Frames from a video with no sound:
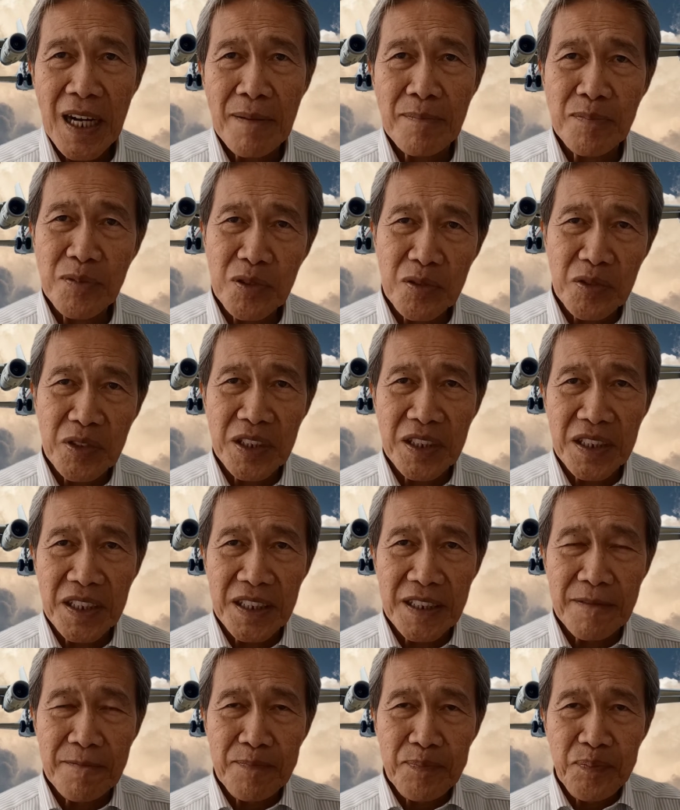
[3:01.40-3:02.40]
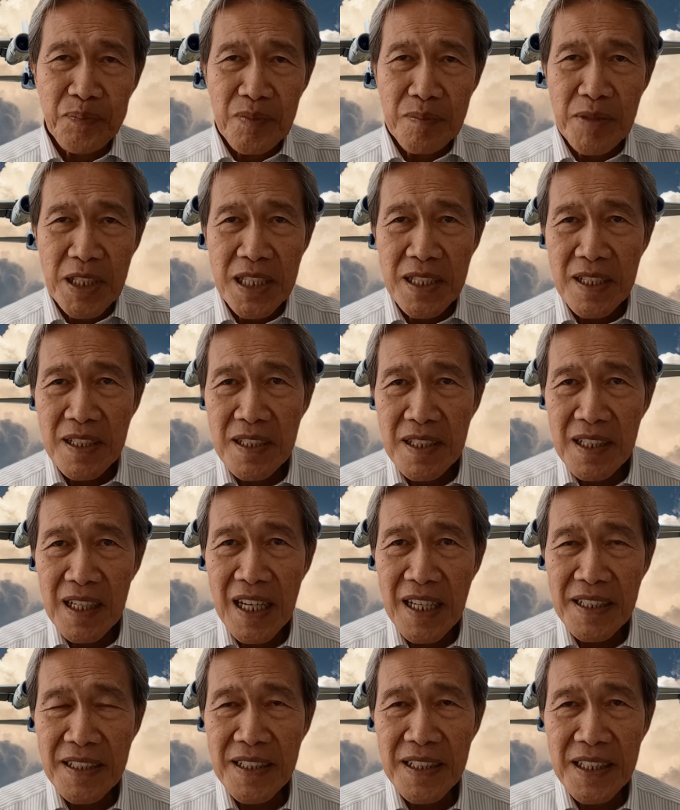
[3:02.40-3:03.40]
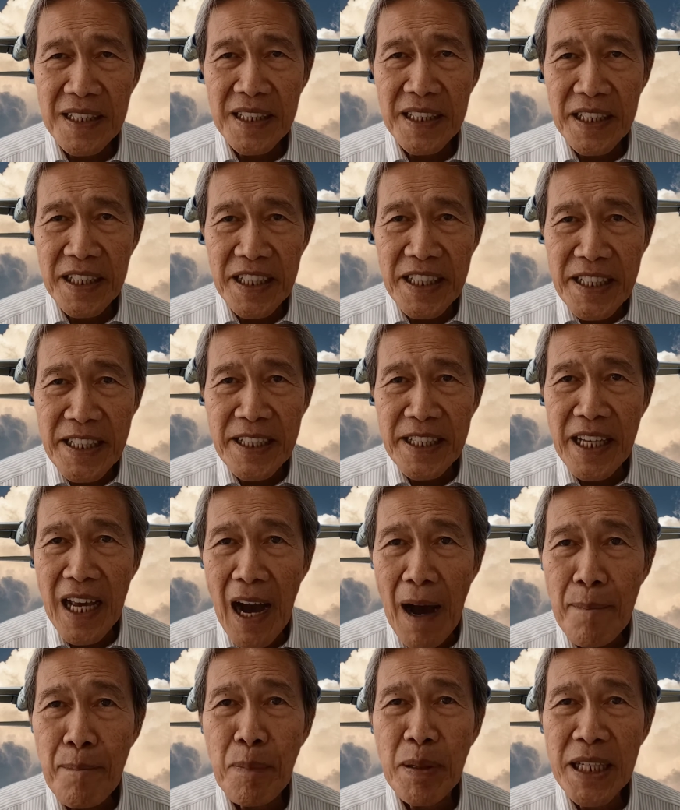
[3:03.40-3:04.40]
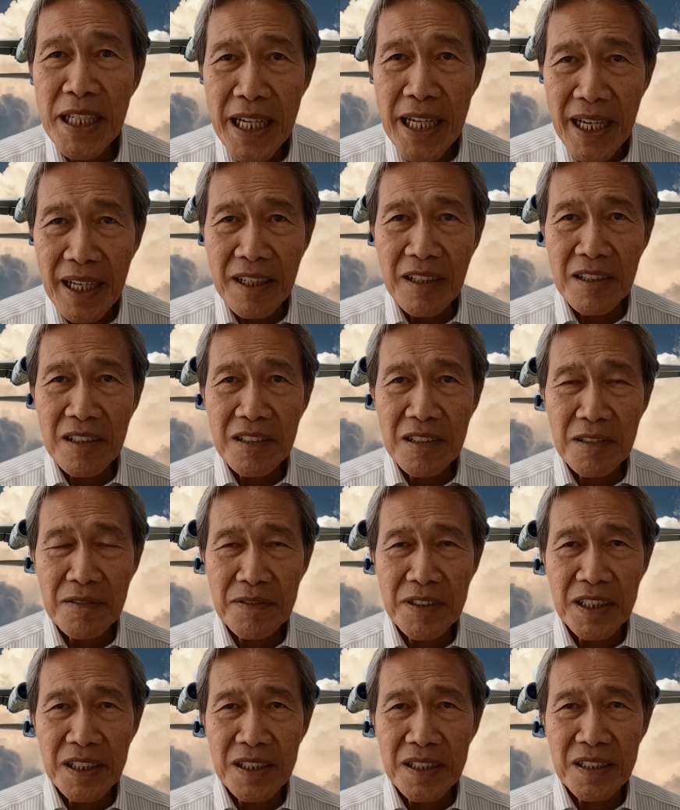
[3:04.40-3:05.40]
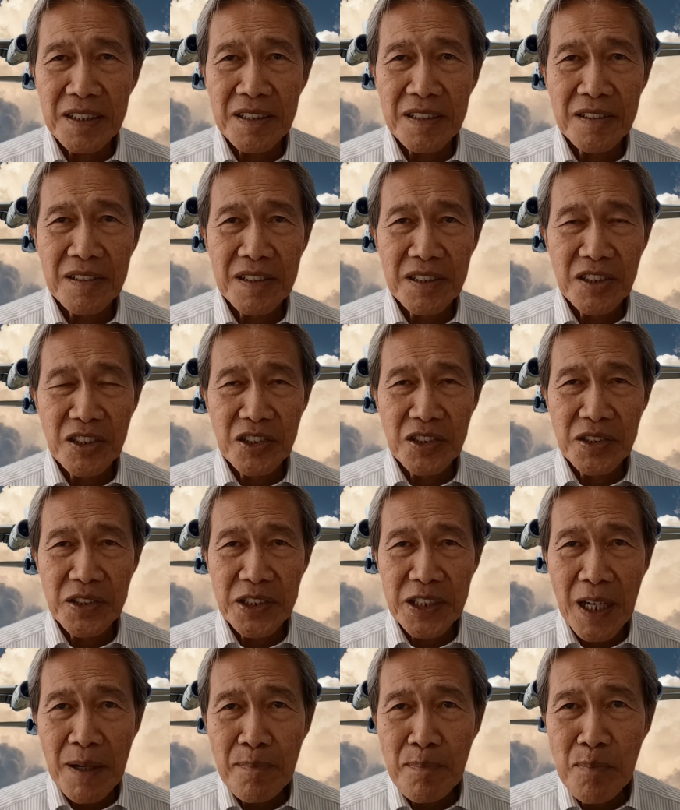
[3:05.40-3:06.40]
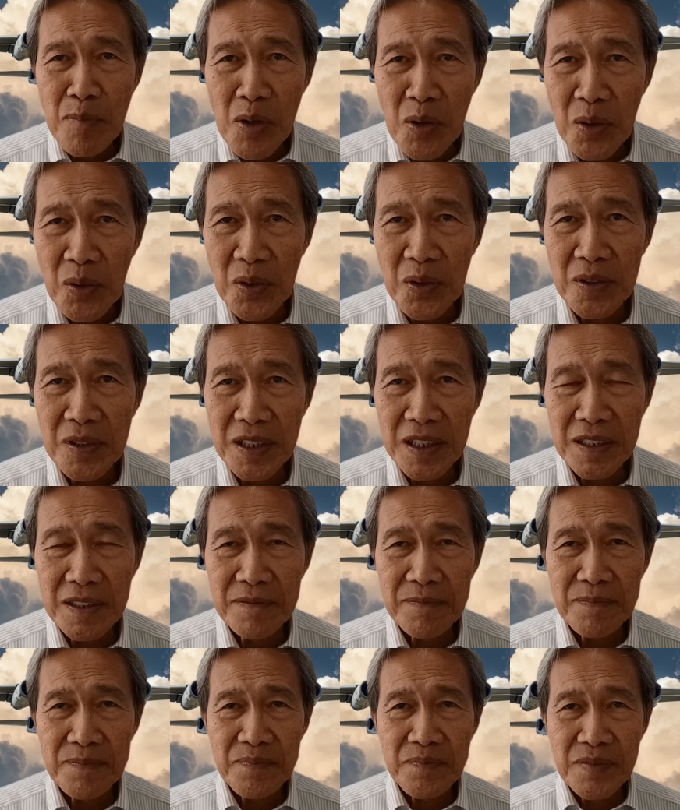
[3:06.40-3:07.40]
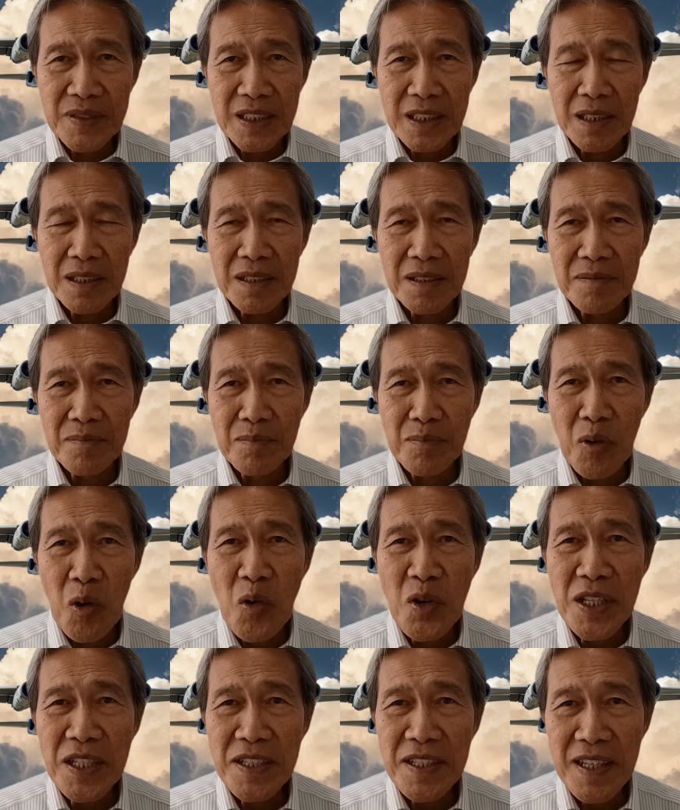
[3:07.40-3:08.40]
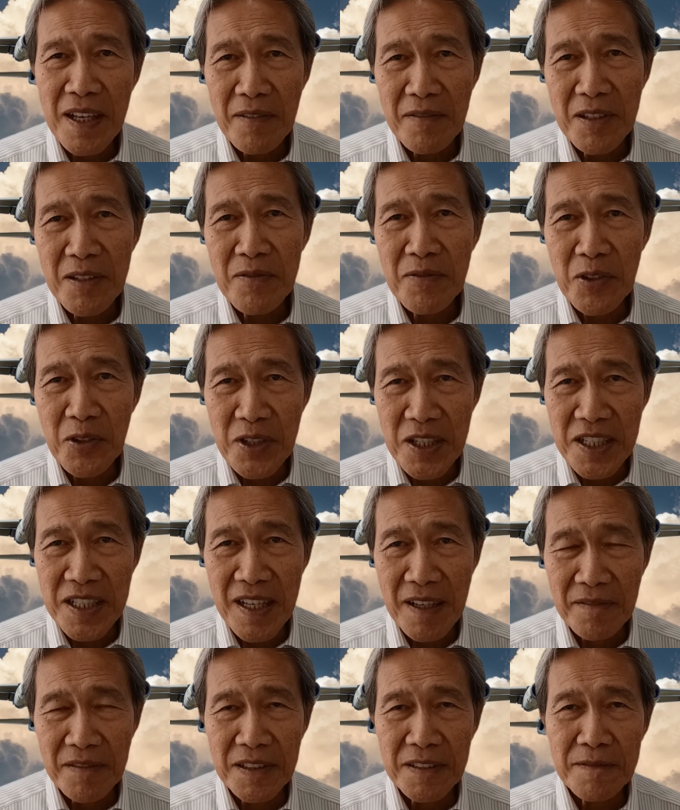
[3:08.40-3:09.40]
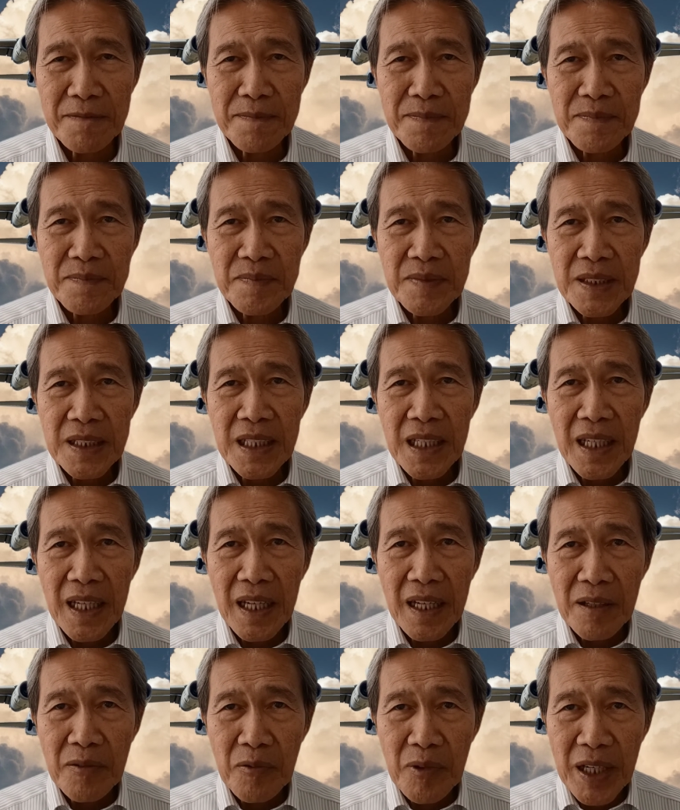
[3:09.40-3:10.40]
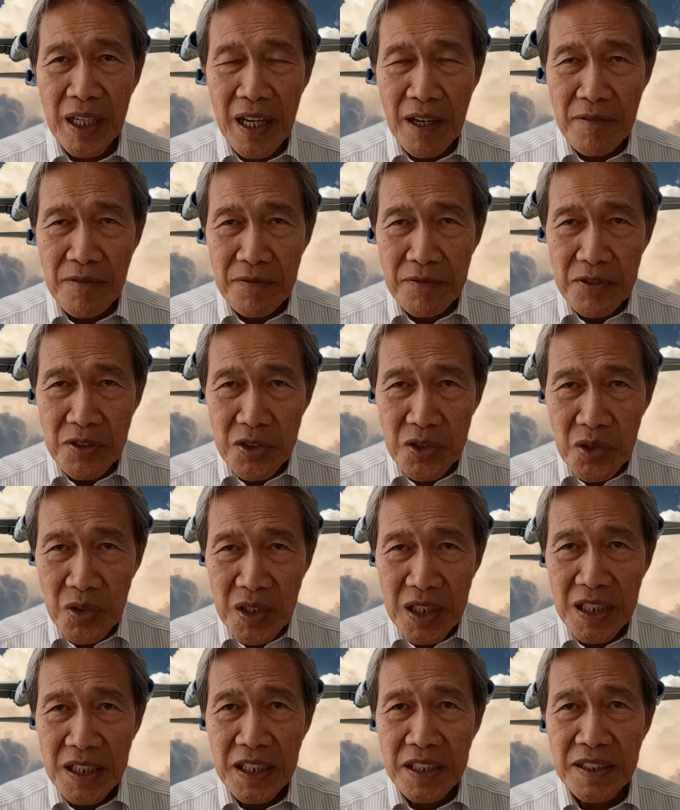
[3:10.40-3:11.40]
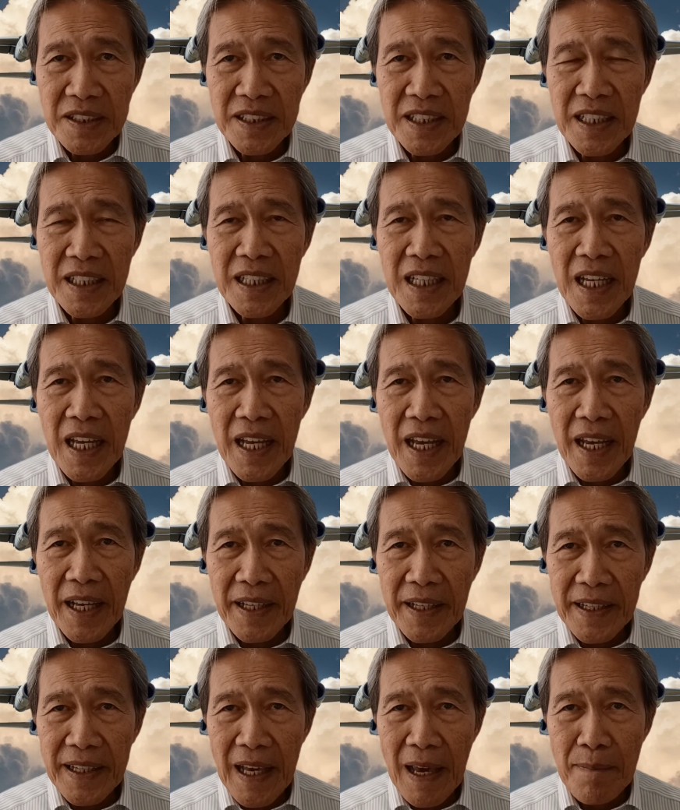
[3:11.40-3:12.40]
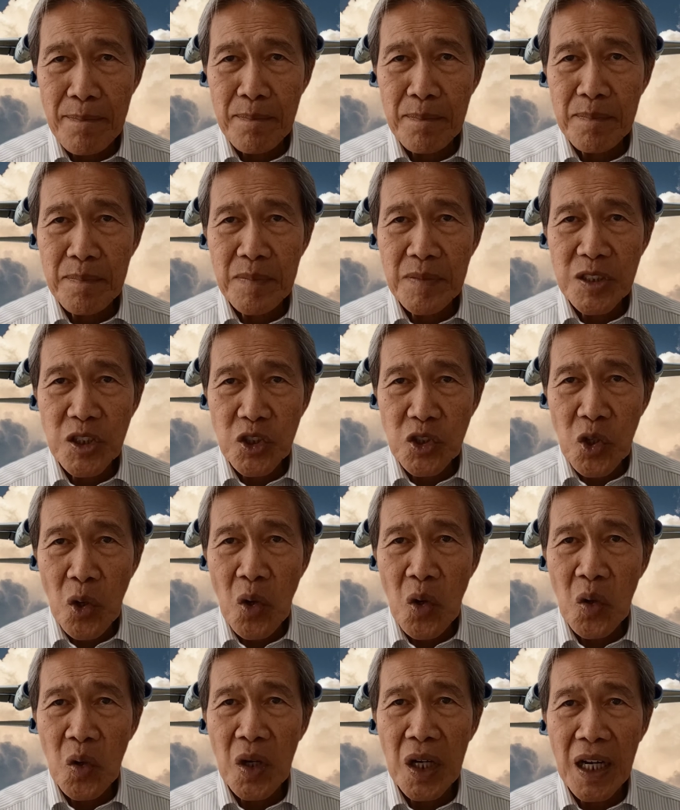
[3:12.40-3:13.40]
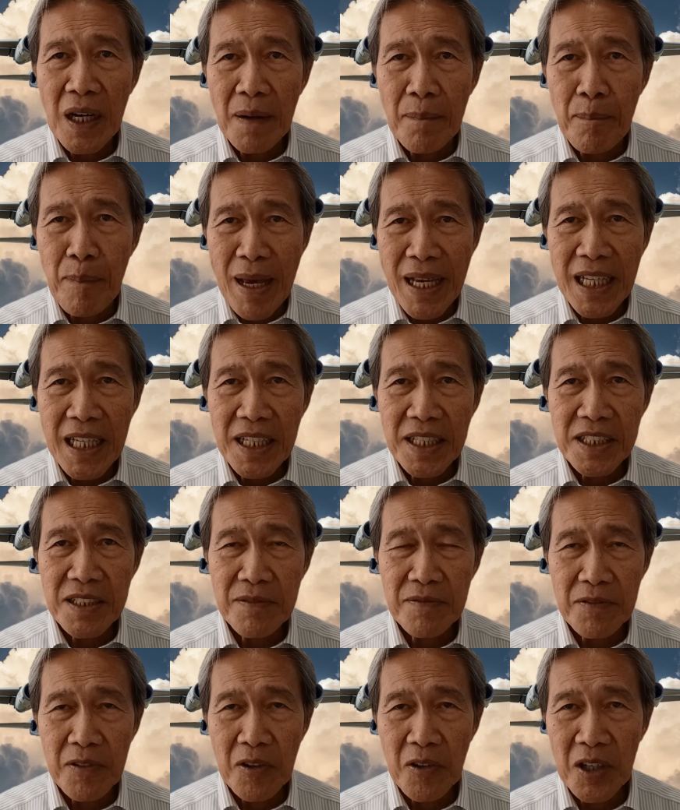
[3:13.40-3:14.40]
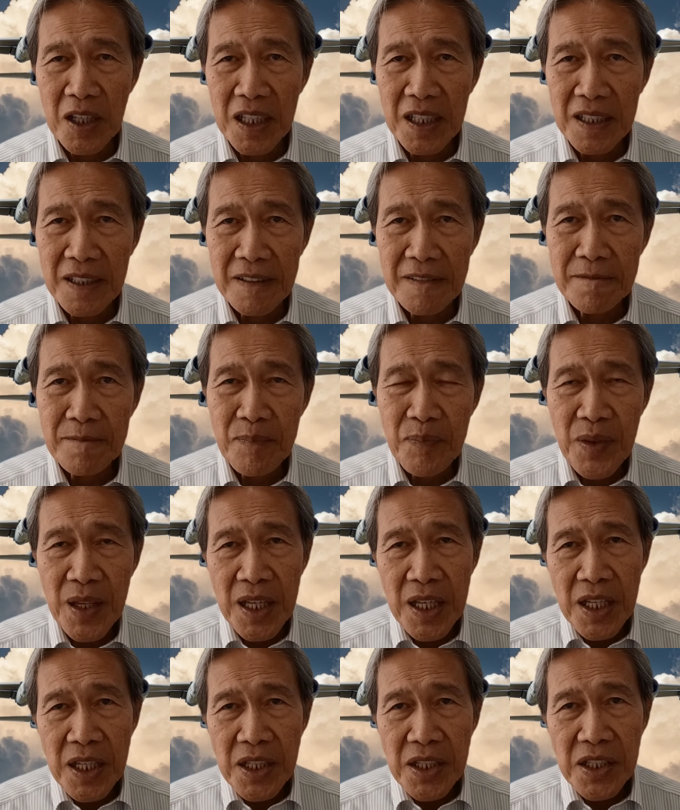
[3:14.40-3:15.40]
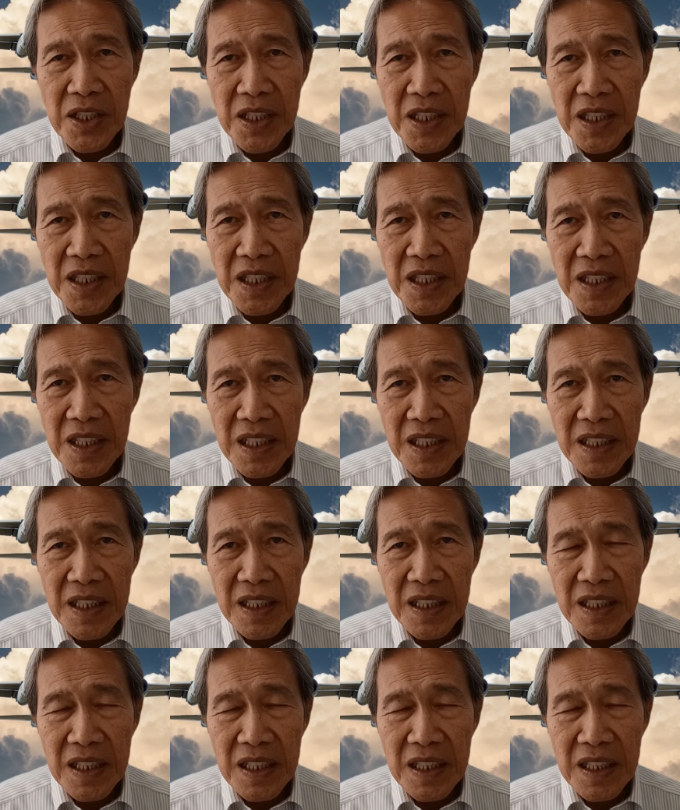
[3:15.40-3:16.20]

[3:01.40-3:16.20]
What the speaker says: up to the business class in the upper deck of the jumbo, the Boeing 747. And when I showed her the seat and stole her baggage for her, she